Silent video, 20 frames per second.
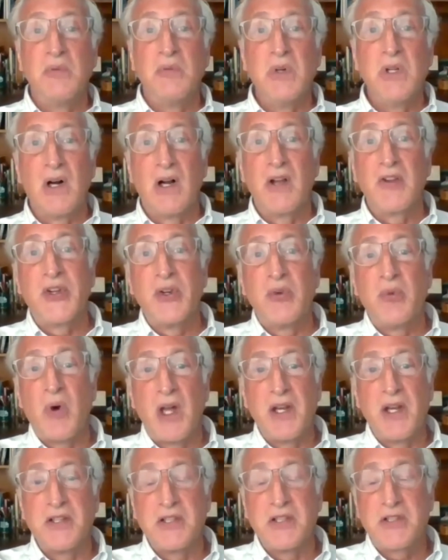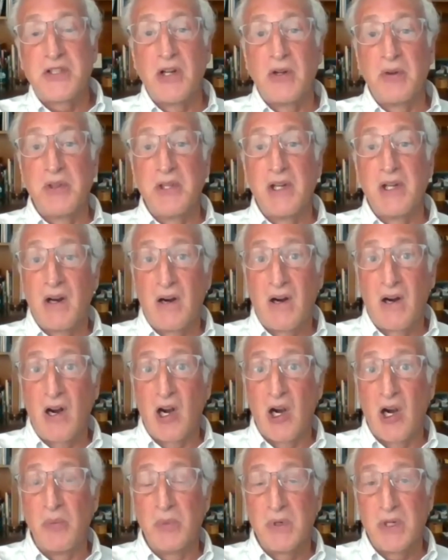We also wanted to show the
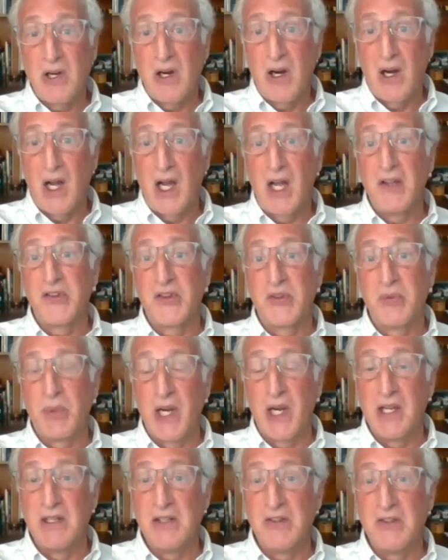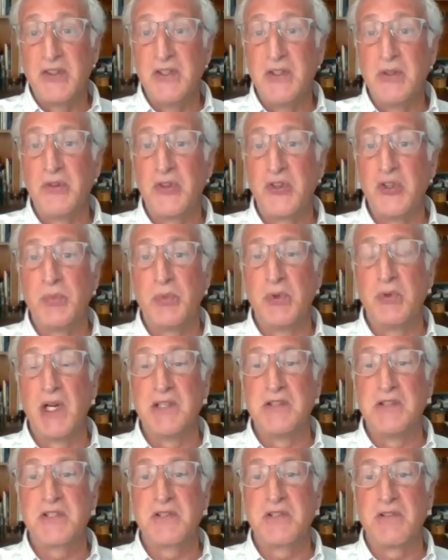harm caused by these new super
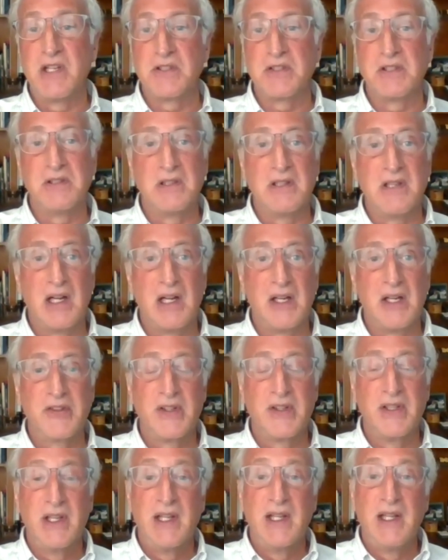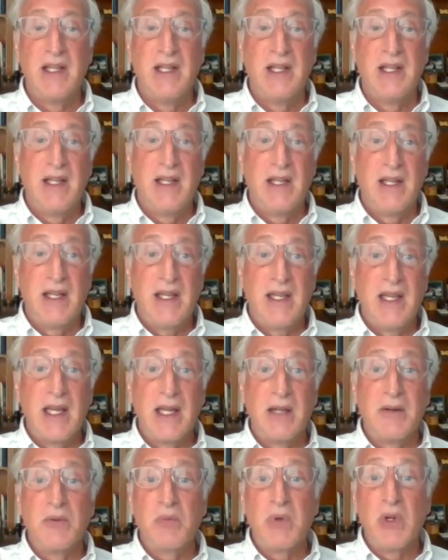registration laws.
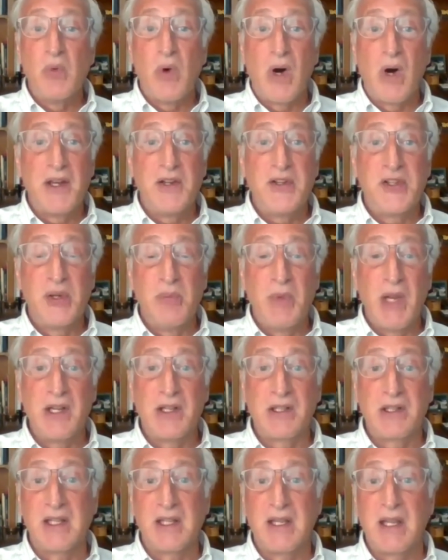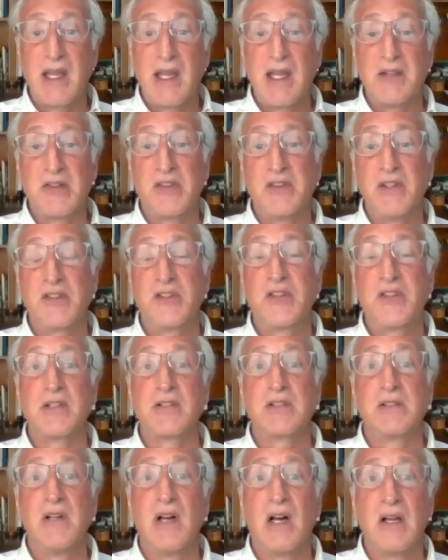And we wanted to make the case that
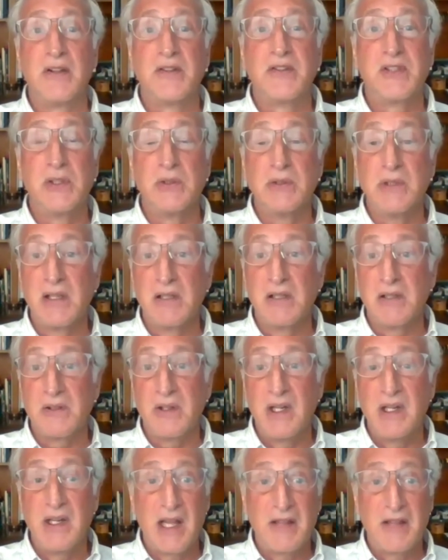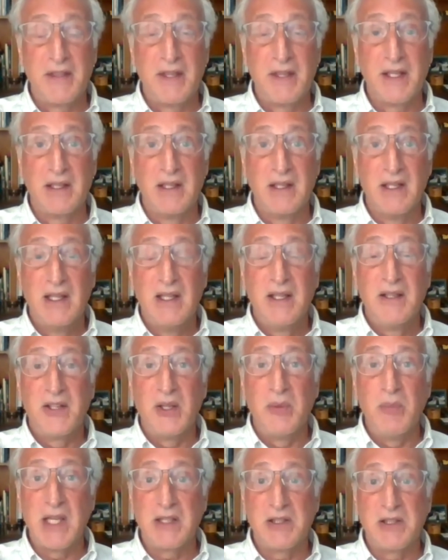such laws do little or nothing
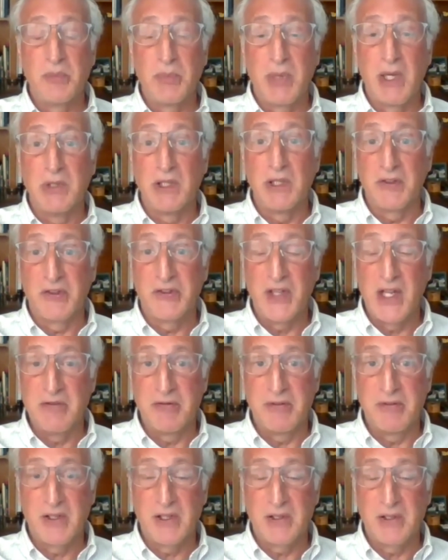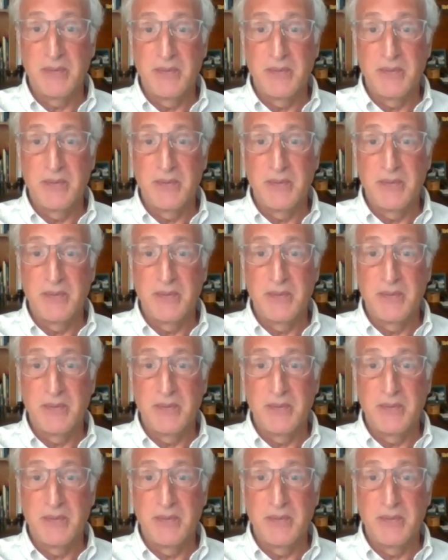to make the public safer.